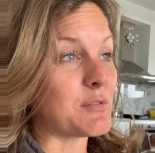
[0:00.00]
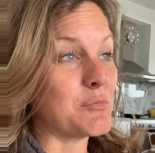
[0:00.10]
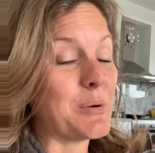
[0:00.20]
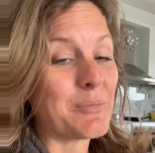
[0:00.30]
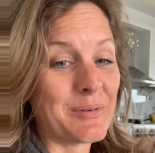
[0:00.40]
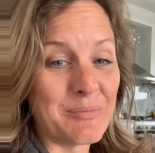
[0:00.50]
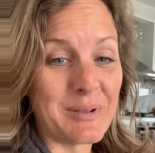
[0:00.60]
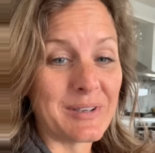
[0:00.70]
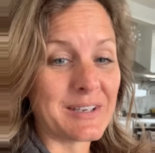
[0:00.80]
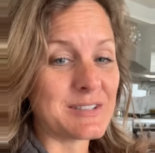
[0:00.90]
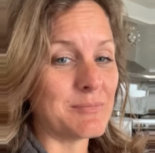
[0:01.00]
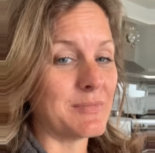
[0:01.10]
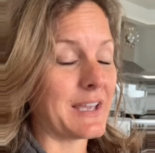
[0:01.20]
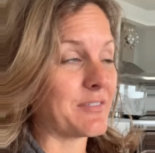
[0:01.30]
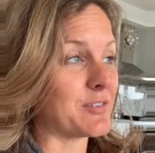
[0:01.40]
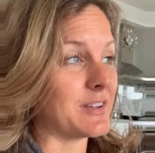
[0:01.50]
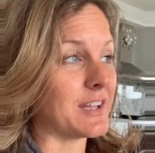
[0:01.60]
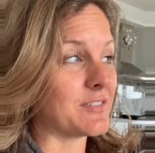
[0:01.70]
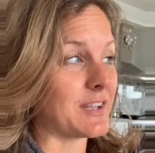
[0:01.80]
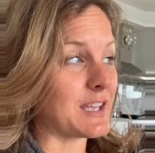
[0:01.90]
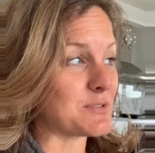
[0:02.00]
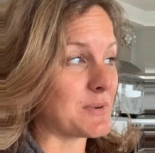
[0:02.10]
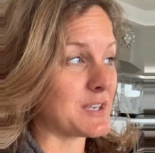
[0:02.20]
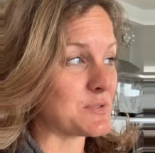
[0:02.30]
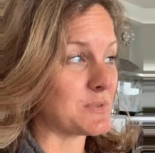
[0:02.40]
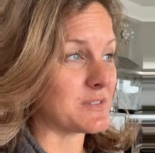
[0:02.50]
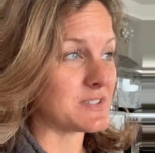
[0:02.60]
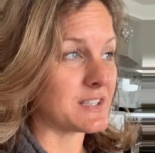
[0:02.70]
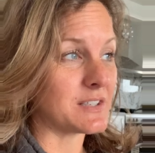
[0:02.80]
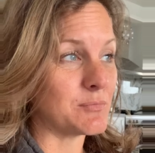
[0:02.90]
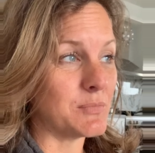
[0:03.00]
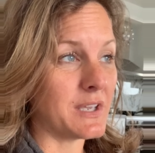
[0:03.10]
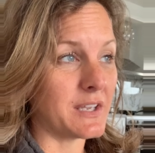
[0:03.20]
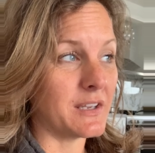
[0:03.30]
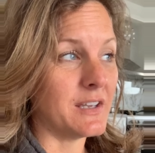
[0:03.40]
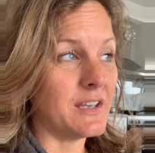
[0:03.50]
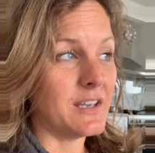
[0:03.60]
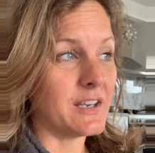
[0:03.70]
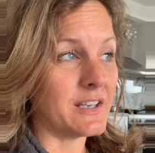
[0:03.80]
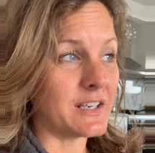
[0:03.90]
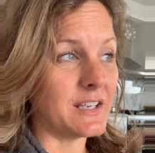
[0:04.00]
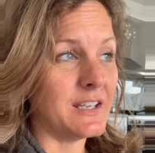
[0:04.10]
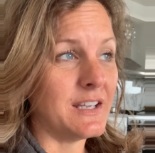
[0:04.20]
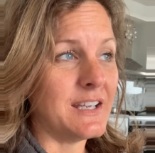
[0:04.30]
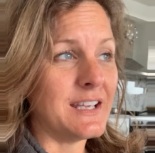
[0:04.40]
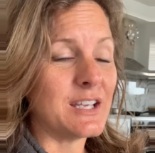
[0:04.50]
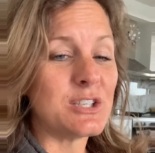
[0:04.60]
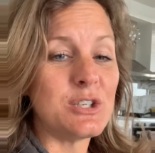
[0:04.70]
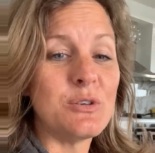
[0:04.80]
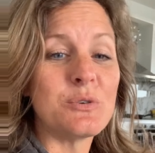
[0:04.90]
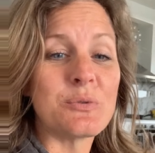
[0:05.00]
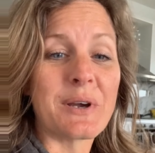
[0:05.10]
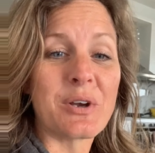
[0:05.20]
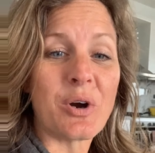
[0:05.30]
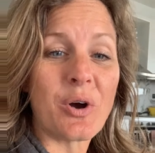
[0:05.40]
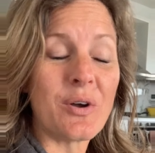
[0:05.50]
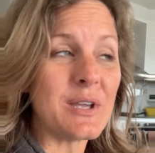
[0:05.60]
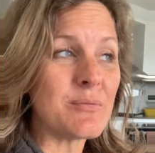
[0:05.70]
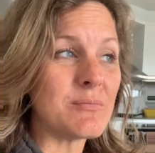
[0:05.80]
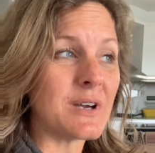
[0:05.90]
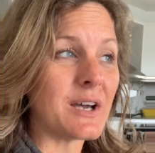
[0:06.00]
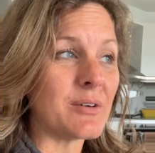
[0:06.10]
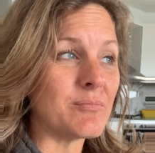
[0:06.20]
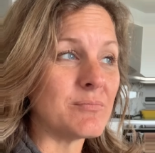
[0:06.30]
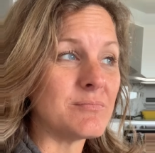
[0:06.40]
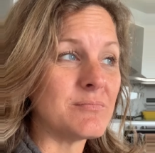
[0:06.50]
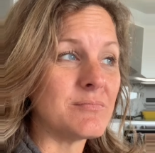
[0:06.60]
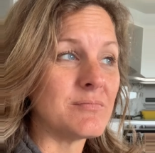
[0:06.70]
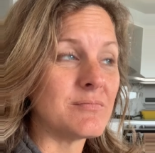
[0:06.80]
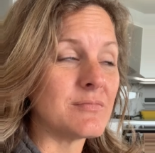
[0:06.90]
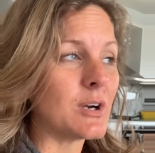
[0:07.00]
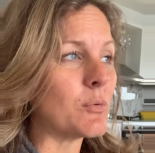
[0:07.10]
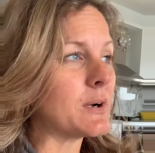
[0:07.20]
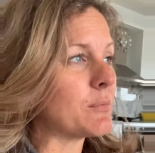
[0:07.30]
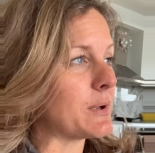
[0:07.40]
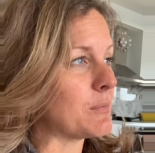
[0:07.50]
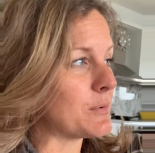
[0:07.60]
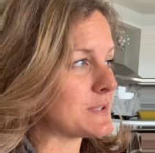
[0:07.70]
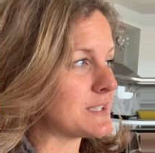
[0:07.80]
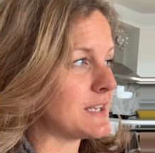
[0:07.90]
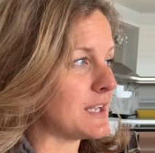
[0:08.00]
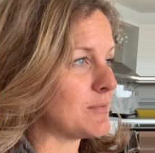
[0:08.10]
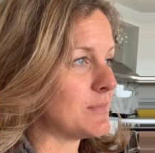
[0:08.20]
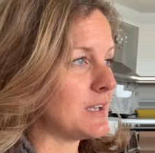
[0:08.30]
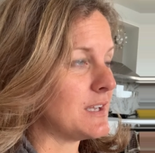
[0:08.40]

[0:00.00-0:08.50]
remember being like to after he left I asked my husband I was like hey honey do you do I call him um oh what wait what was the name